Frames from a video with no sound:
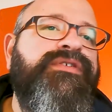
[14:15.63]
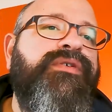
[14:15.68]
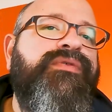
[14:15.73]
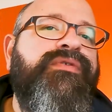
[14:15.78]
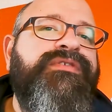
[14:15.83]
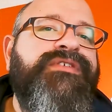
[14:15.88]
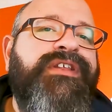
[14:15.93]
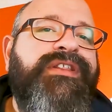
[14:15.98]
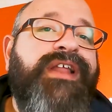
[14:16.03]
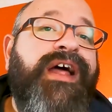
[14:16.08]

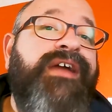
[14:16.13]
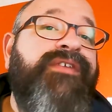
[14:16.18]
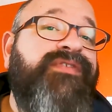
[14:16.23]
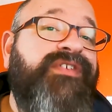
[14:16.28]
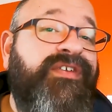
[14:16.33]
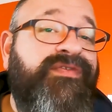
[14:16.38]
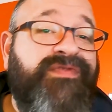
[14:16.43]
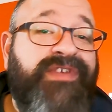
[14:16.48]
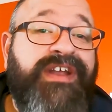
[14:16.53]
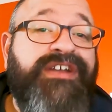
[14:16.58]
So there's a lot
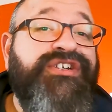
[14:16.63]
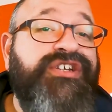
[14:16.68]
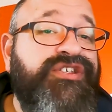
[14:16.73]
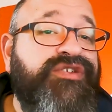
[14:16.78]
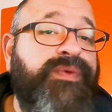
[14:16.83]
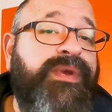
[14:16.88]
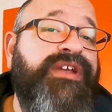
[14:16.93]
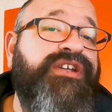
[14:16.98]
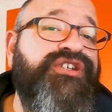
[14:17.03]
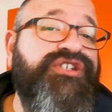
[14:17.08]
of
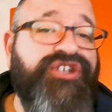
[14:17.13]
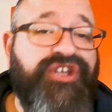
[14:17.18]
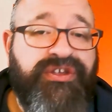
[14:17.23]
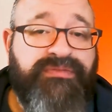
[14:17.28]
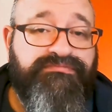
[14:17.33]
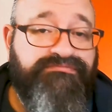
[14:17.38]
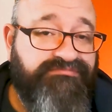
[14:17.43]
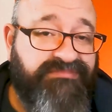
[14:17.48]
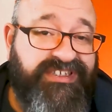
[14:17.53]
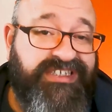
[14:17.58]
conventions we can just
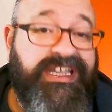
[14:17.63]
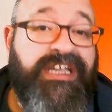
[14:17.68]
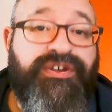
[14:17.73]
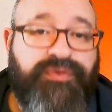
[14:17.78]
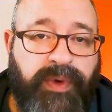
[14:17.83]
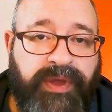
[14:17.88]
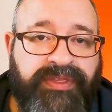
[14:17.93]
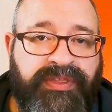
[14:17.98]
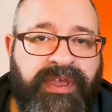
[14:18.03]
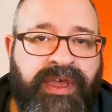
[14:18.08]

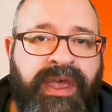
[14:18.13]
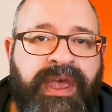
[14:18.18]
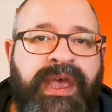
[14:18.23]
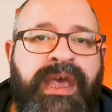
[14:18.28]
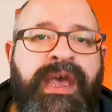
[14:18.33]
stick with.